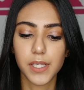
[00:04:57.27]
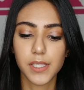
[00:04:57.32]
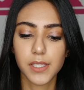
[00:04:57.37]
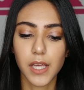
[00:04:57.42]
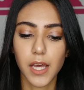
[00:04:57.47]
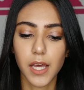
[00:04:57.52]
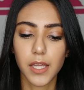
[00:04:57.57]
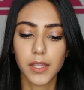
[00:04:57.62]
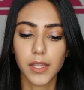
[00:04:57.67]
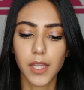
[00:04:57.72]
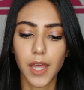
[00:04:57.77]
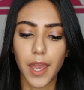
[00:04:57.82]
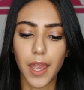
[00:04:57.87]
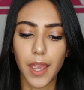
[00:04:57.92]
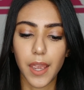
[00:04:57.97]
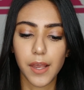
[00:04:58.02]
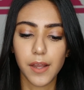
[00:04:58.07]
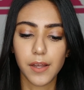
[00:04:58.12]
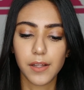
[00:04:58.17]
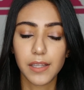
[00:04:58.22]
is that
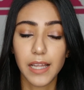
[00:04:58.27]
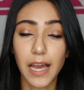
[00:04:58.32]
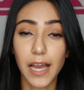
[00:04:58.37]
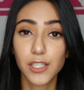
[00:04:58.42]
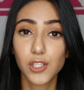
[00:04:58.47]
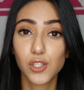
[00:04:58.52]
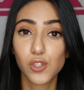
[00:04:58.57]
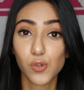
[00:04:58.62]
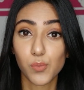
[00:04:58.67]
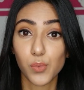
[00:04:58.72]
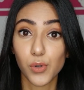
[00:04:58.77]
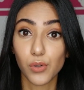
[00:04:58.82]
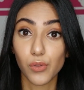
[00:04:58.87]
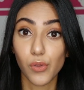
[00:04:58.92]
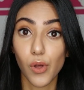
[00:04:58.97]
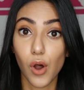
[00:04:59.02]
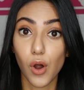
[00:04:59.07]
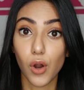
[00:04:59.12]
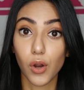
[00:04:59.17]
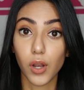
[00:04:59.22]
they last
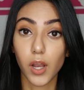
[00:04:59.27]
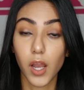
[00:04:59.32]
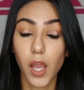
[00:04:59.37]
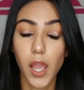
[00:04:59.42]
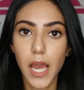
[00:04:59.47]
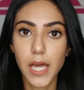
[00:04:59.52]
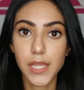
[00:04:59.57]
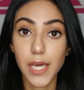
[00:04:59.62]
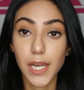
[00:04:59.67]
super long.